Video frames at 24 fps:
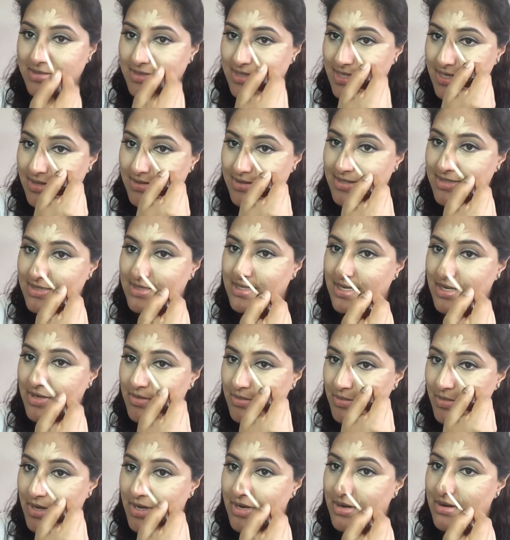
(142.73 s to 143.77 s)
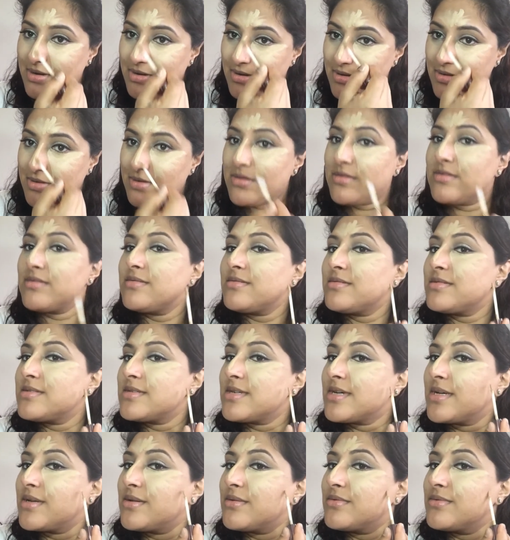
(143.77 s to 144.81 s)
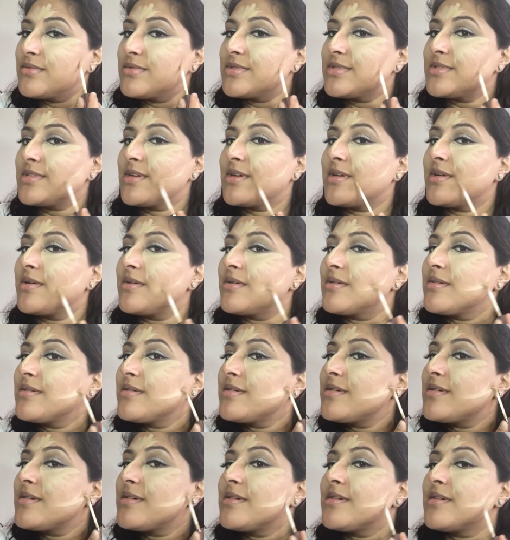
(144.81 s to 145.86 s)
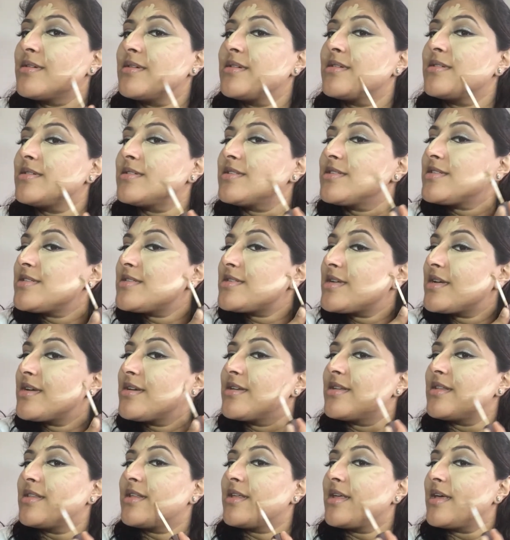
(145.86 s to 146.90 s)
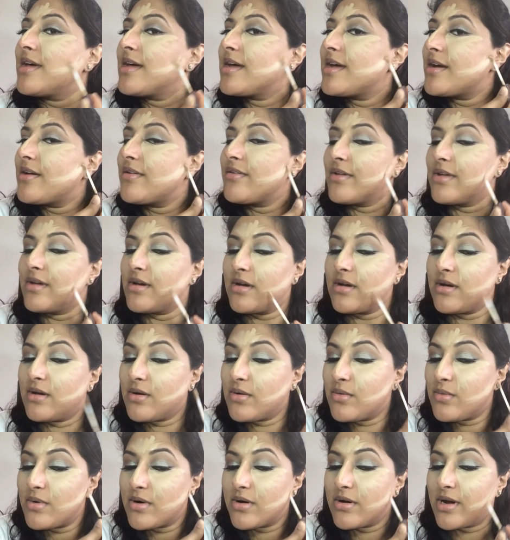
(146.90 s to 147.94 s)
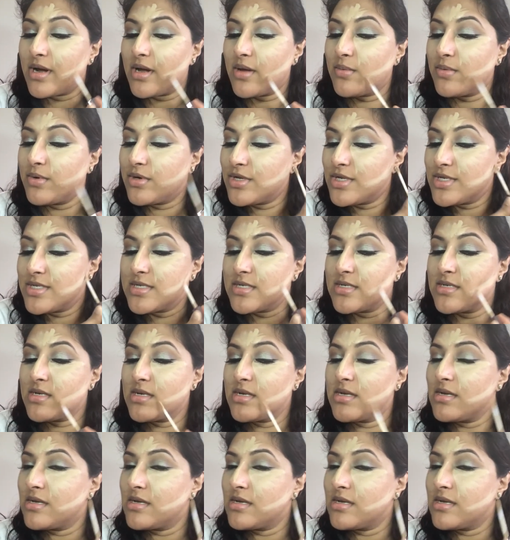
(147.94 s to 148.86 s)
down the side of my nose, and also just under the area where I would